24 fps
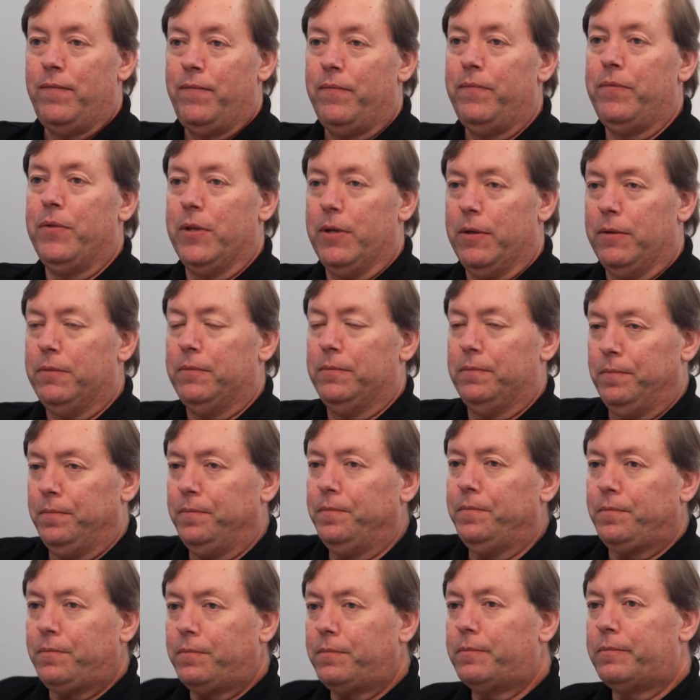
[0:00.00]
Is
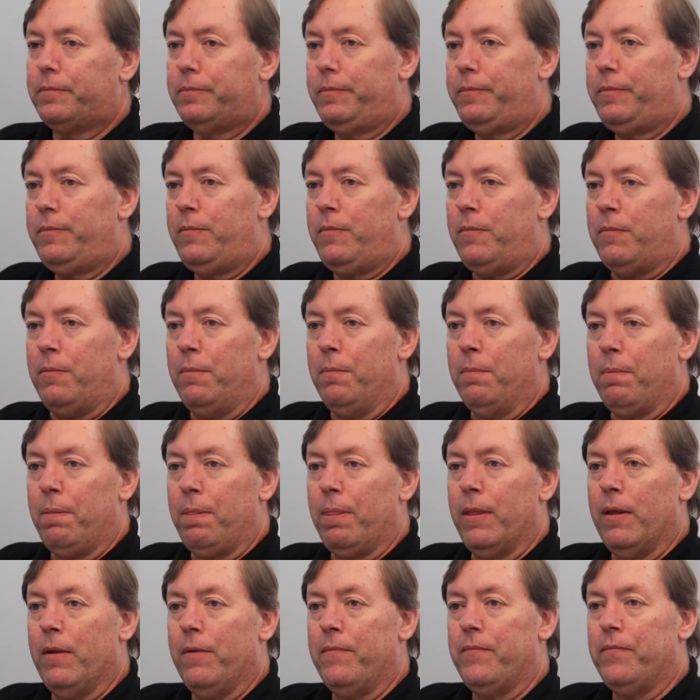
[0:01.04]
CIL a
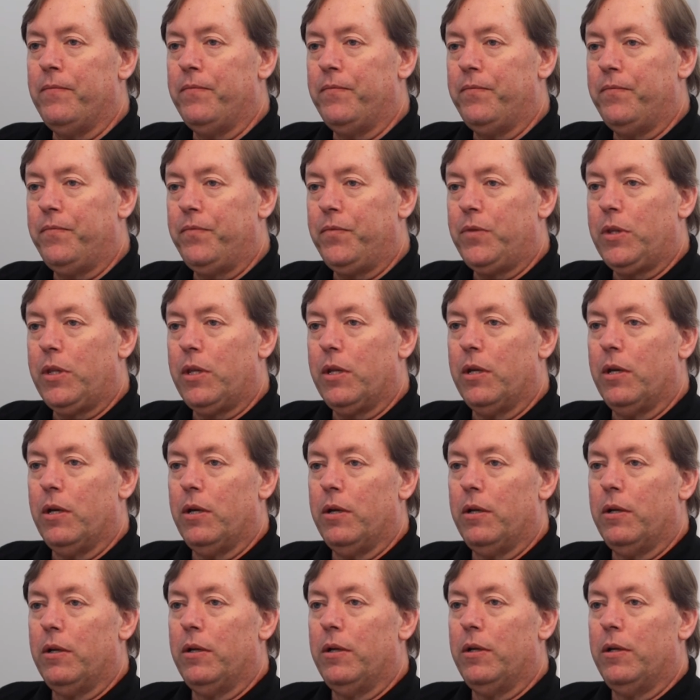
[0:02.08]
scheduled
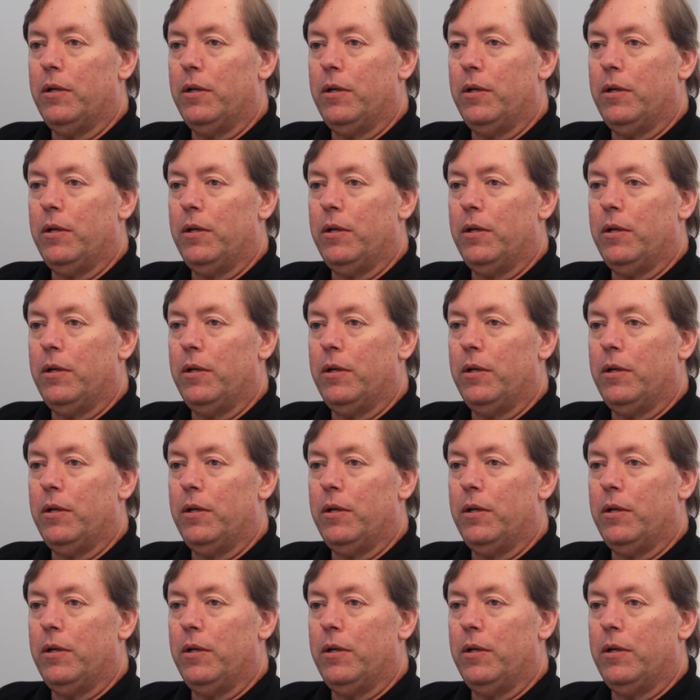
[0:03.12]
stop then?